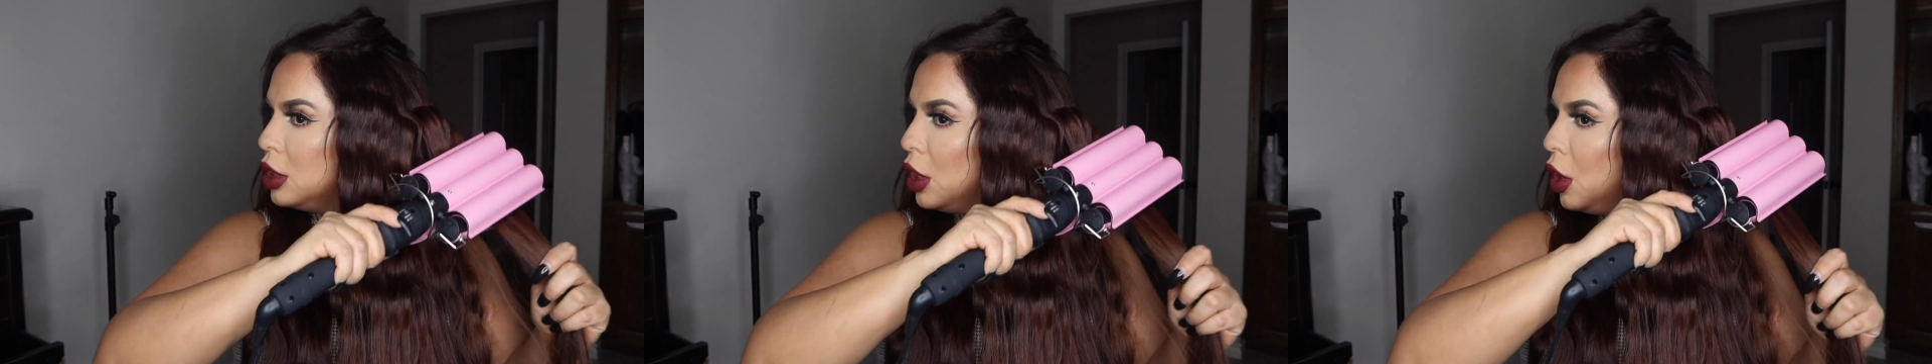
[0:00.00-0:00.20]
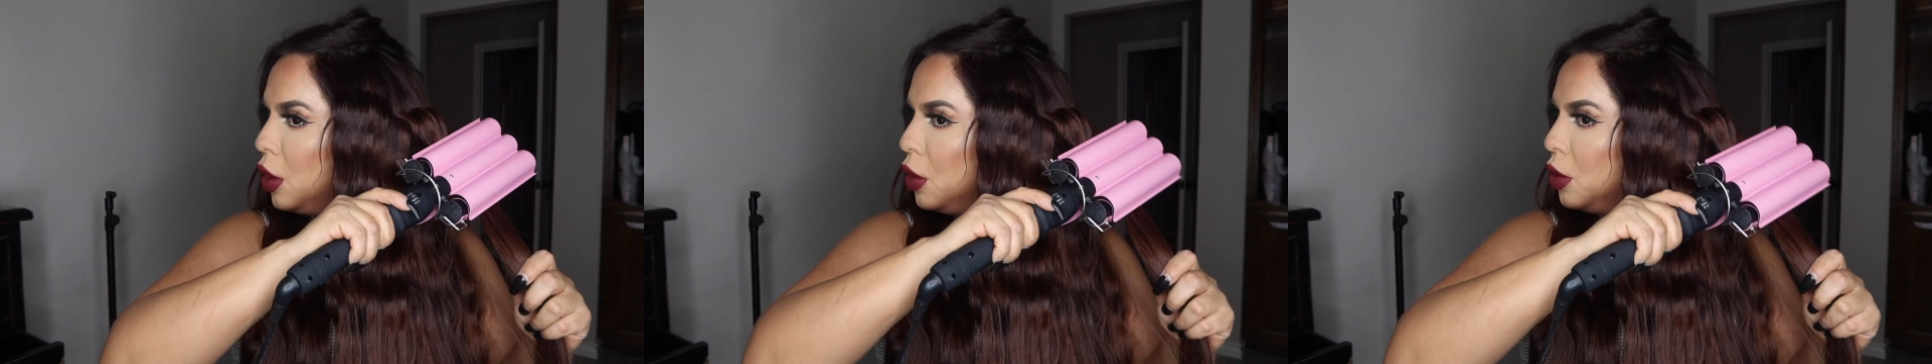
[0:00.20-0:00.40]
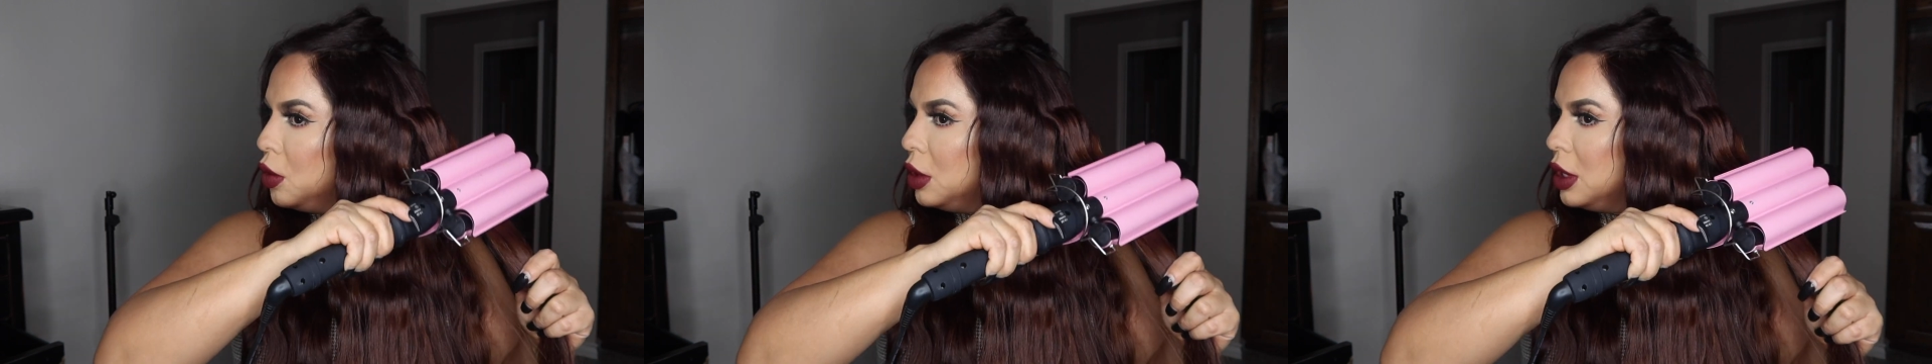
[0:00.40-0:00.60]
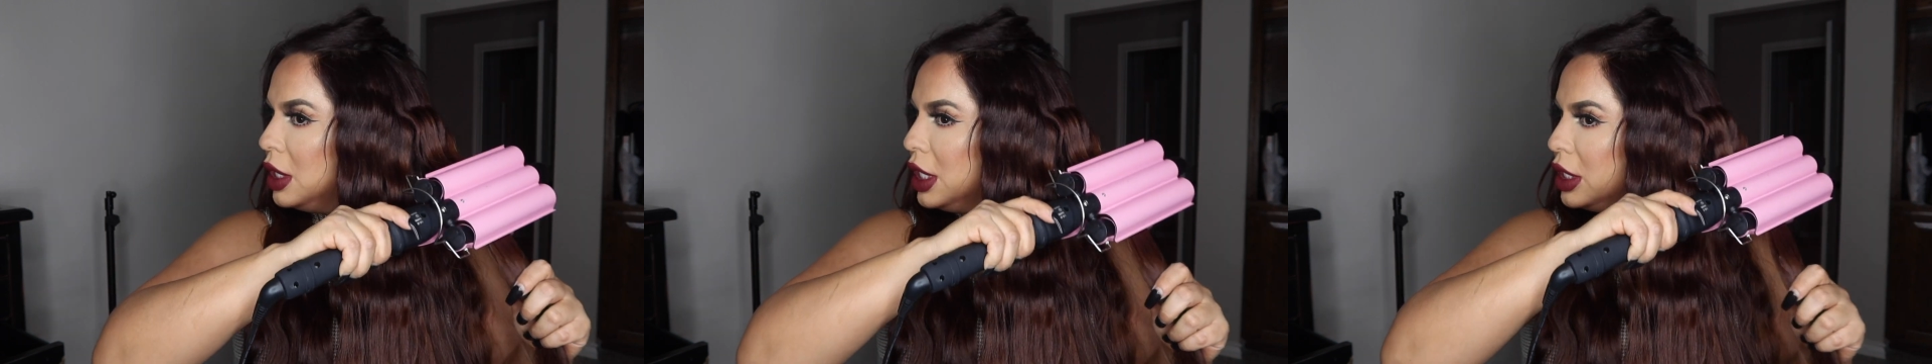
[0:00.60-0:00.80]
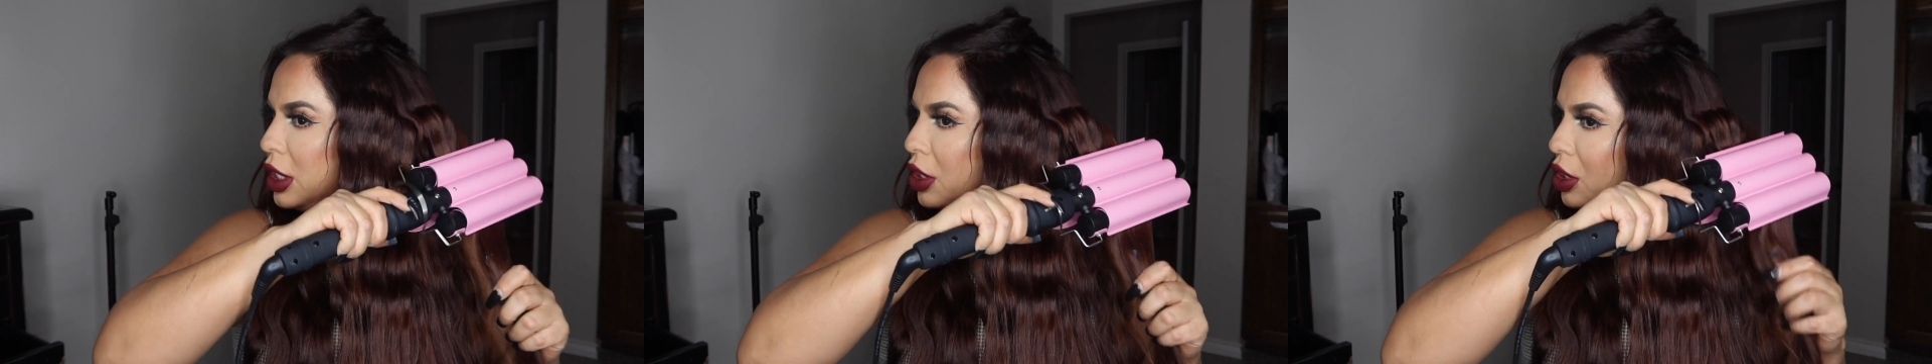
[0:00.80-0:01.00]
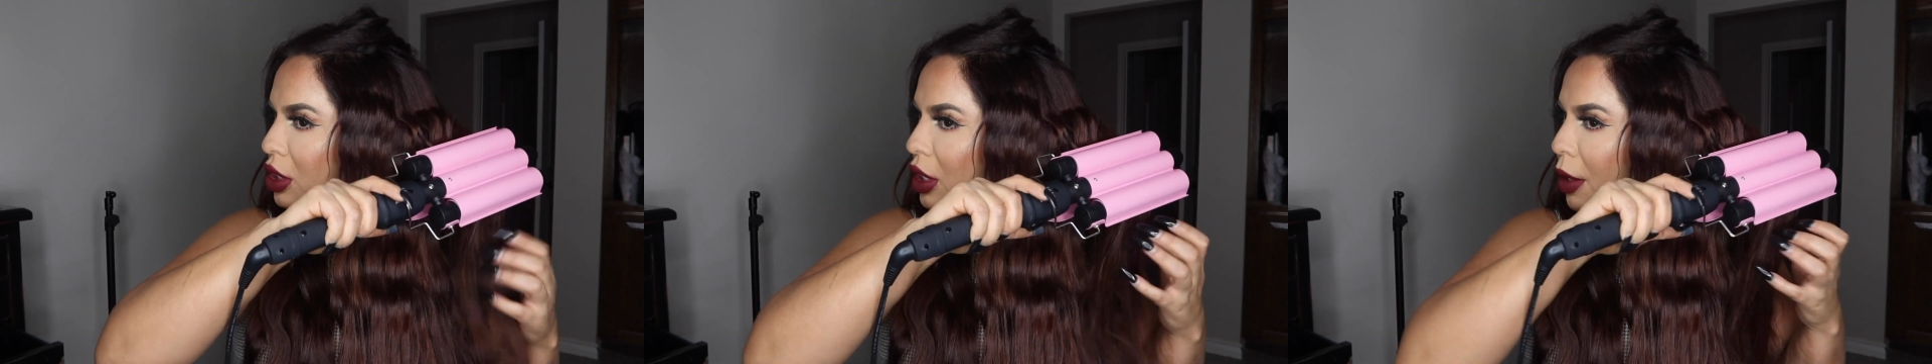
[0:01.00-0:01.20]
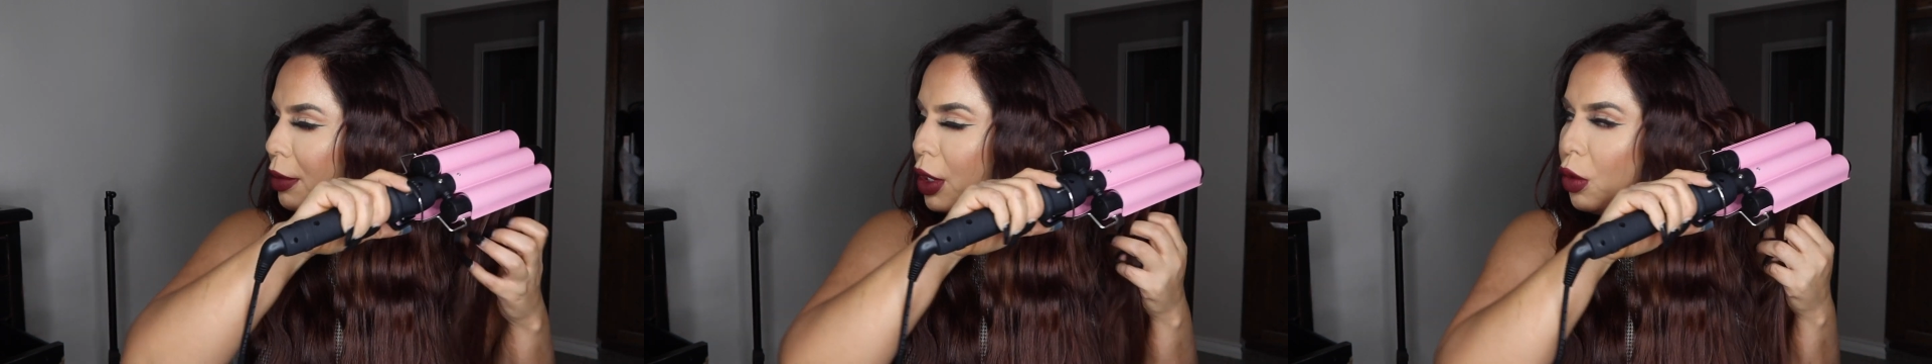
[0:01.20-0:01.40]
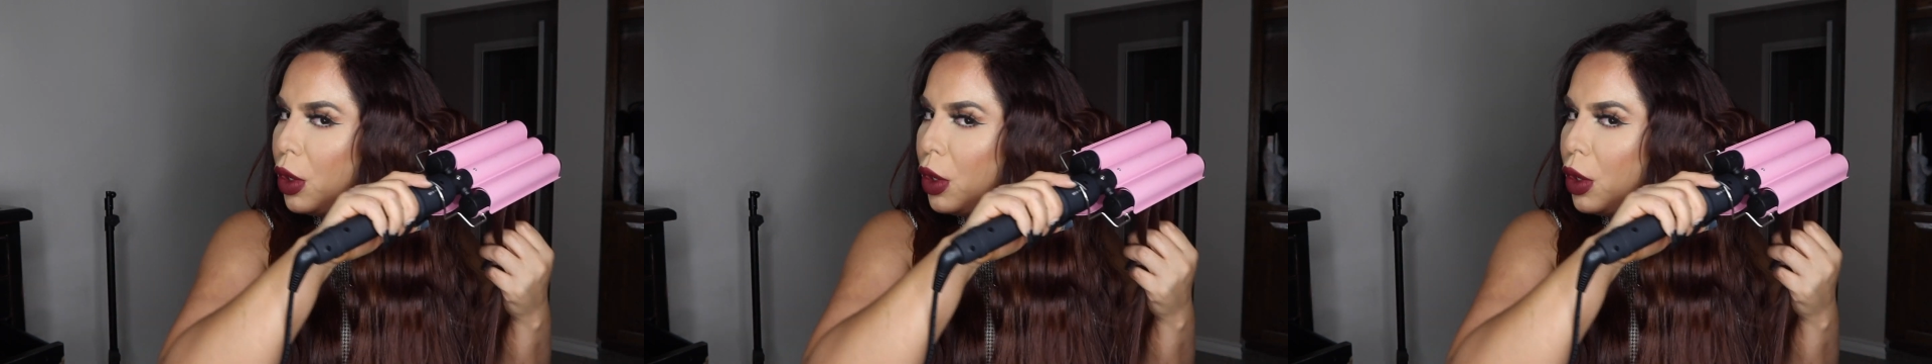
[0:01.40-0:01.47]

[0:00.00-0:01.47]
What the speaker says: So this year's, I mean,